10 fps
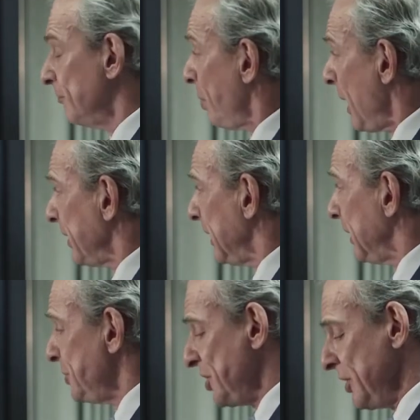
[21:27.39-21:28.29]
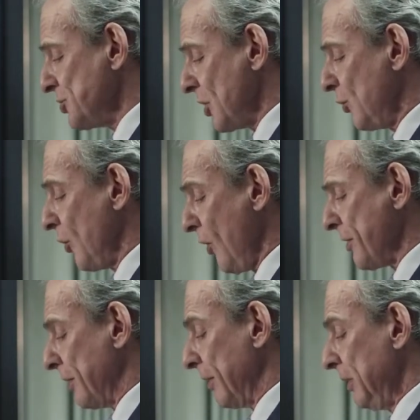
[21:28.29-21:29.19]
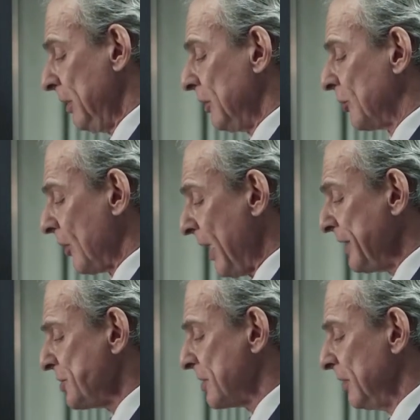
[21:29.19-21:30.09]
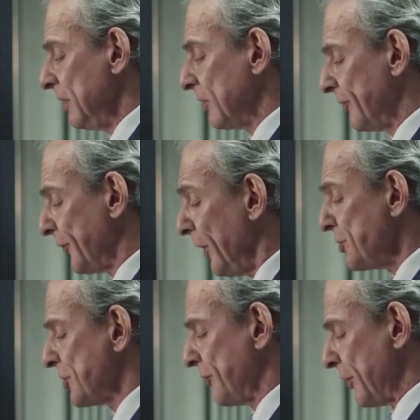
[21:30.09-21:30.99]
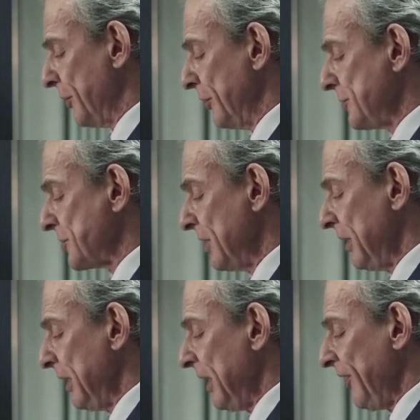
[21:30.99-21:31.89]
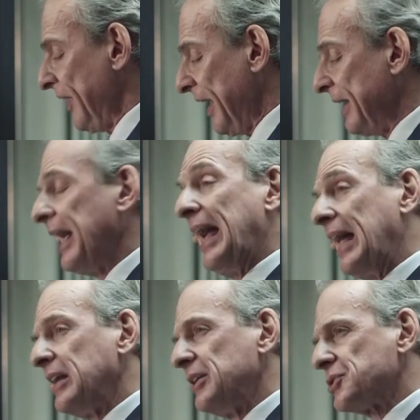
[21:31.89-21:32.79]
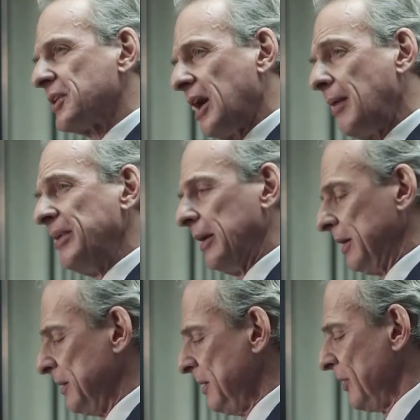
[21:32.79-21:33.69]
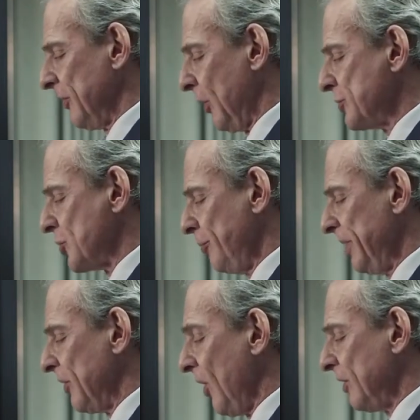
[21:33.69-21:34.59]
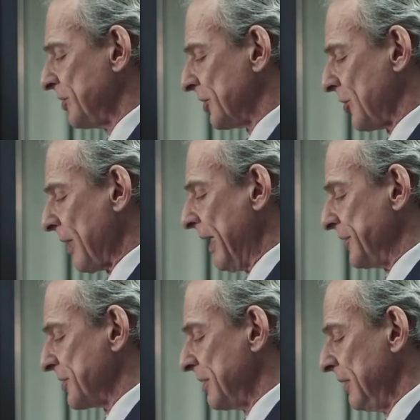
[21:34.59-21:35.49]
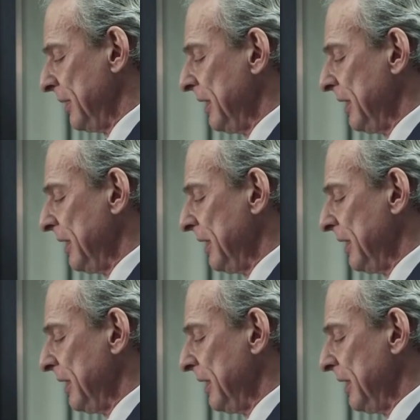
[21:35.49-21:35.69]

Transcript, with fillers: But each in his own order Christ, the first fruits, then at his coming, those who belong to Christ.